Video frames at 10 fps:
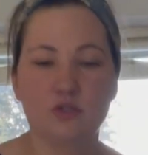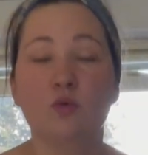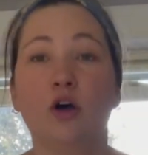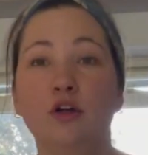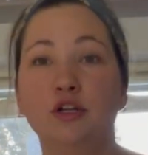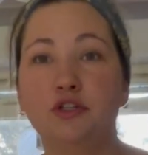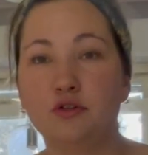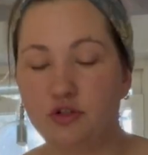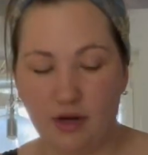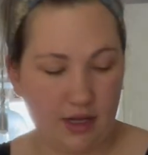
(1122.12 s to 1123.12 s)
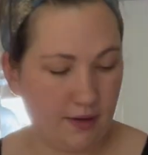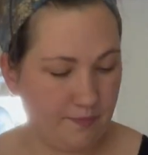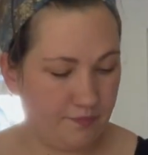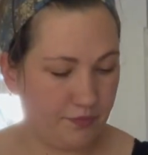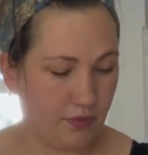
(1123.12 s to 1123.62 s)
will do the trick.
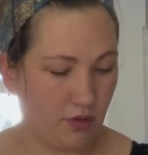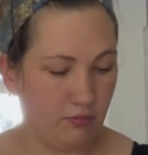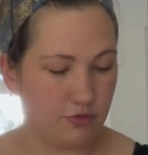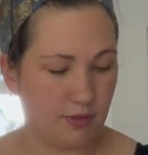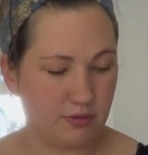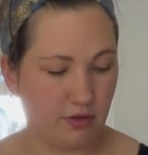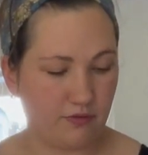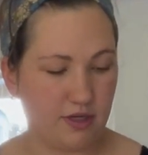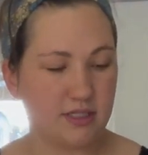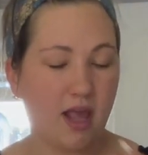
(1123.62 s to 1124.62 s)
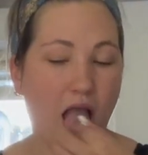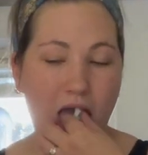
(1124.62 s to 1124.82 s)
Nope, dropped a little frosting.